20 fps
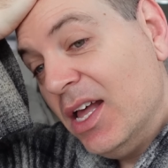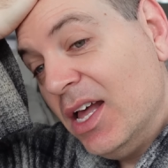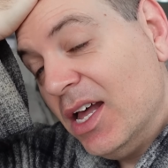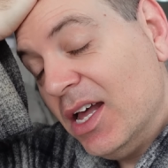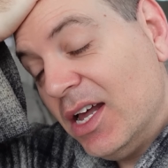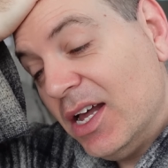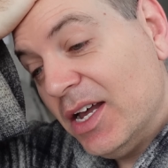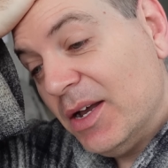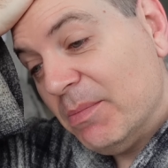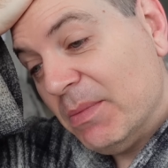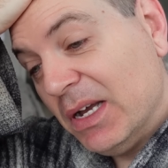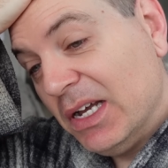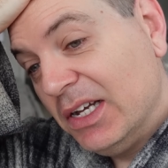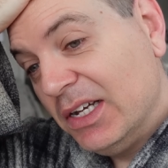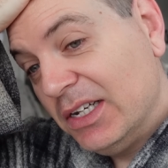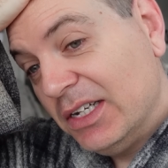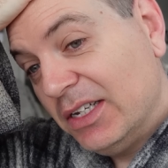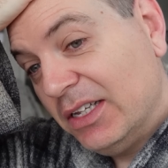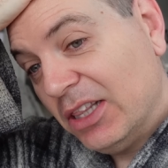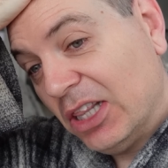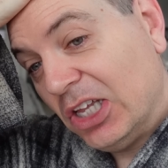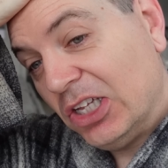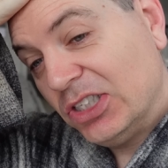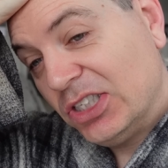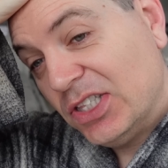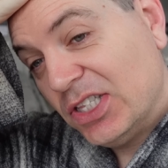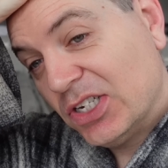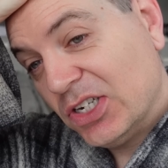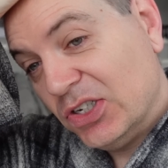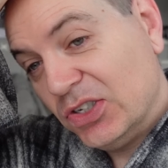Um, lots
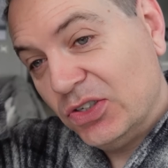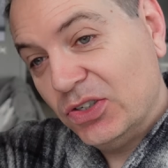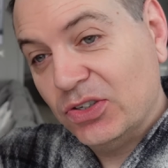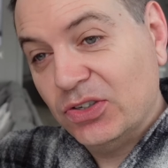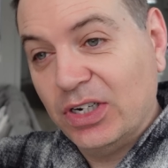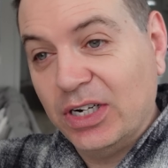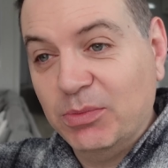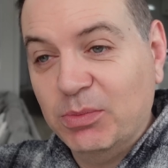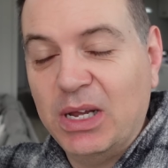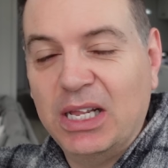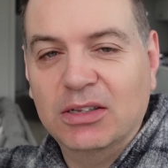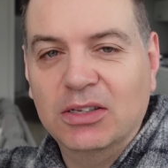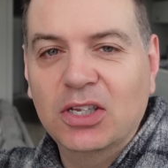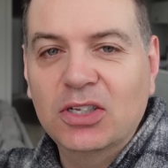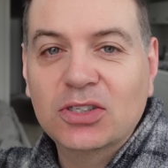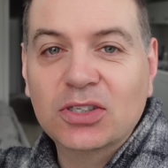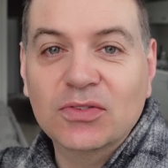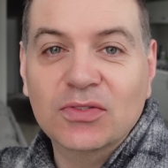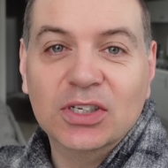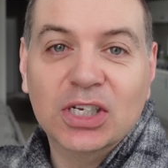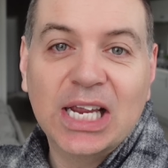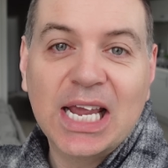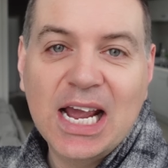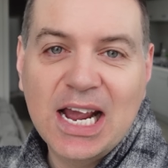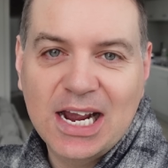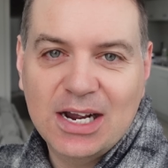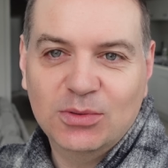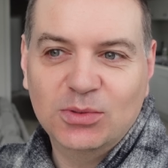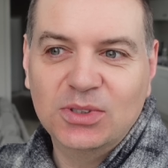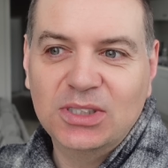of the country, well, lots of the
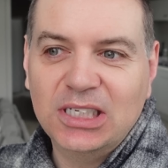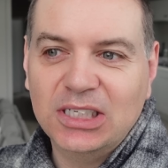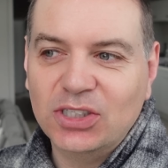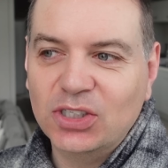county,